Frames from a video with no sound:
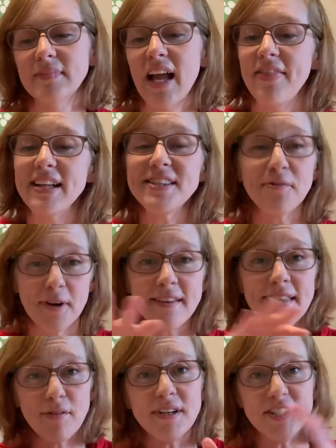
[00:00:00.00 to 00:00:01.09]
And that's a work
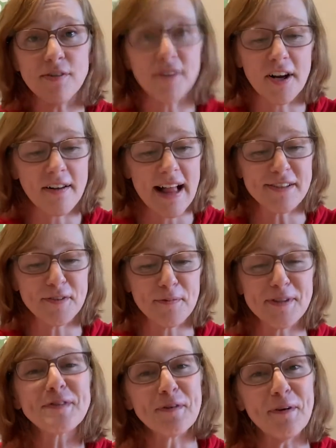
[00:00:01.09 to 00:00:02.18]
that we do in our classroom
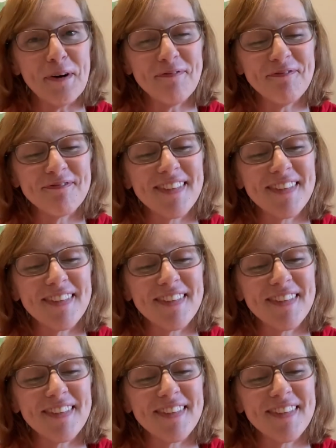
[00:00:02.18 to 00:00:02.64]
at school.